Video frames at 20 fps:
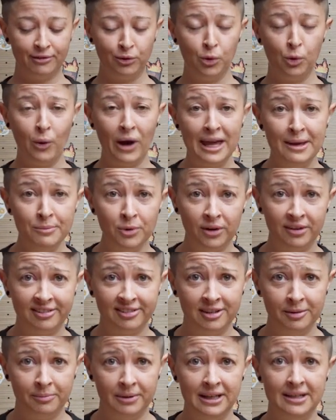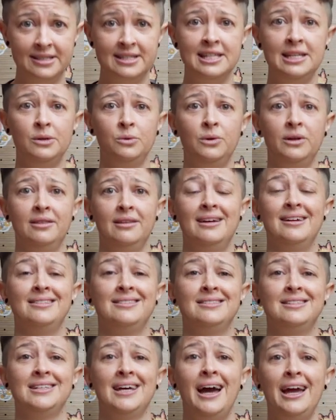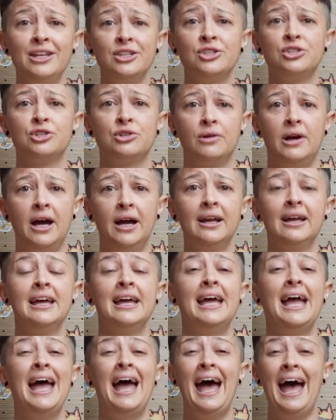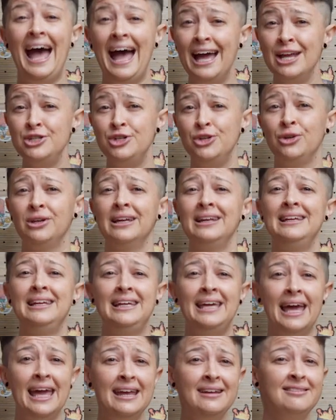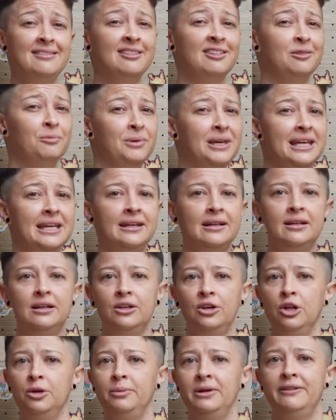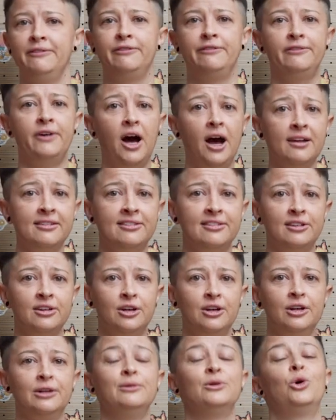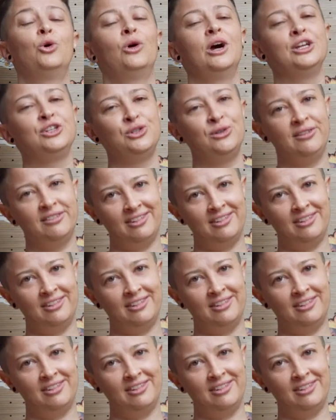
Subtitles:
way more stability with a tight truck and you can gain speed a little bit faster, or I should